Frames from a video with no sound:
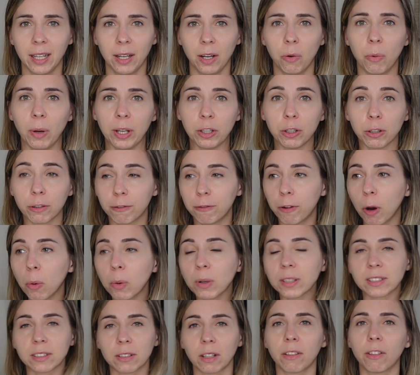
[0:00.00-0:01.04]
When you're
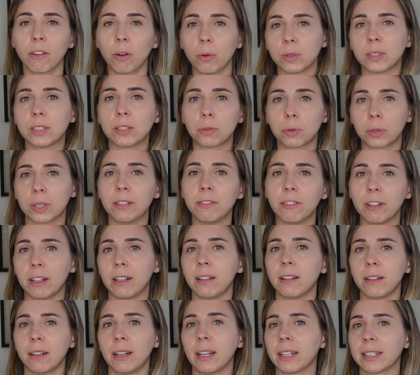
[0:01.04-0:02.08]
focused on those
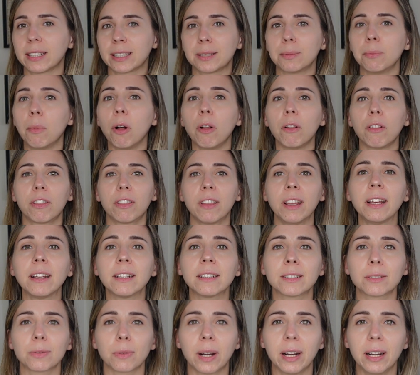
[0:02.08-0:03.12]
trivial, like small
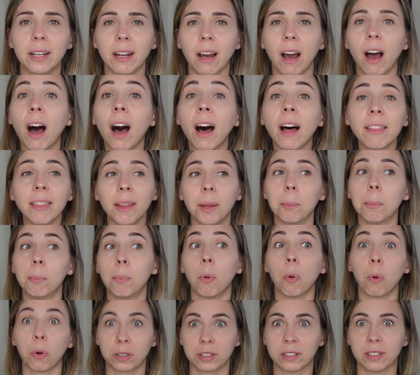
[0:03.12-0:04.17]
things, right?
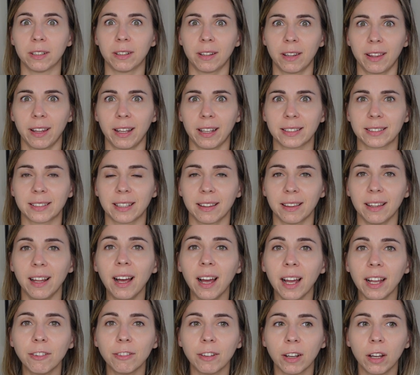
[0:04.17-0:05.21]
Unimportant things in
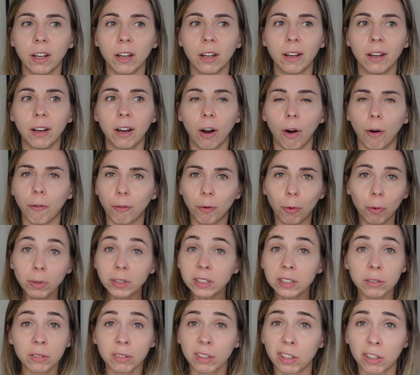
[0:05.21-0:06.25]
life, of
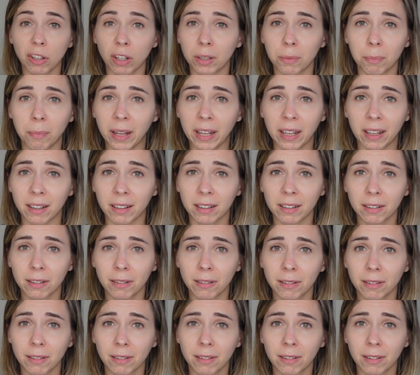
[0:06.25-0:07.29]
course you cannot make
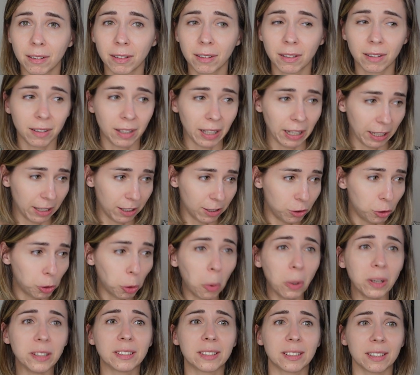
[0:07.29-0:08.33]
like
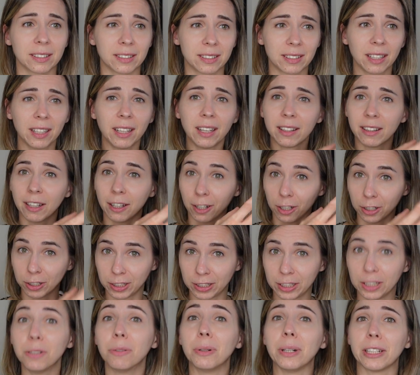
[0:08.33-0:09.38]
choices that are
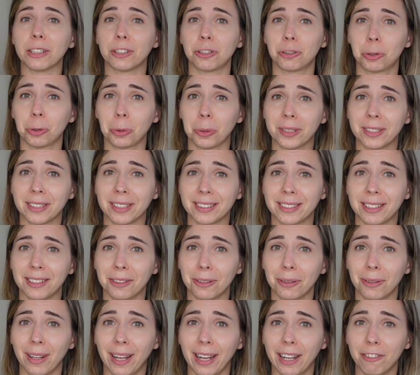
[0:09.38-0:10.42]
serious choices in
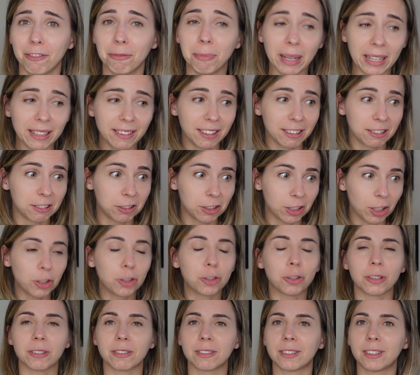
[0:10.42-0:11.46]
your life. Make
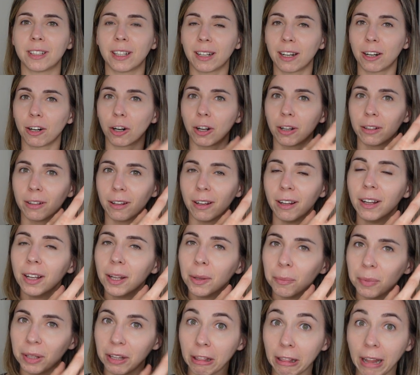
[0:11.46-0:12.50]
decisions that are gonna
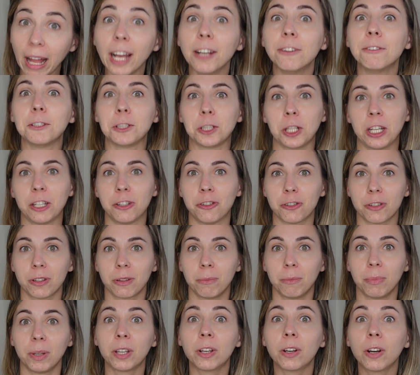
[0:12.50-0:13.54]
be life-changing
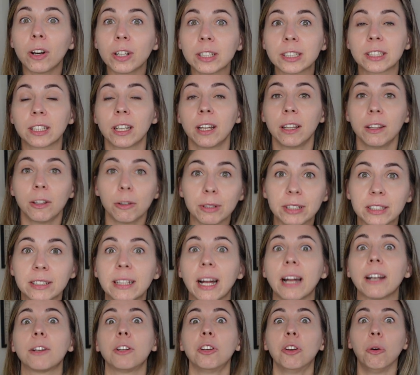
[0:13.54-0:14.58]
because there is
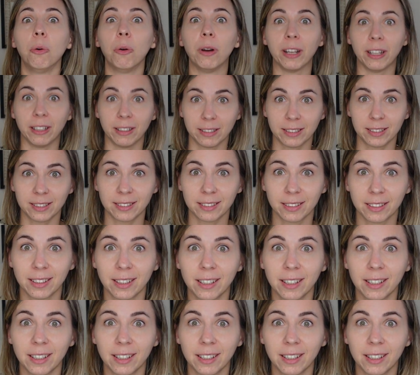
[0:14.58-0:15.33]
that noise,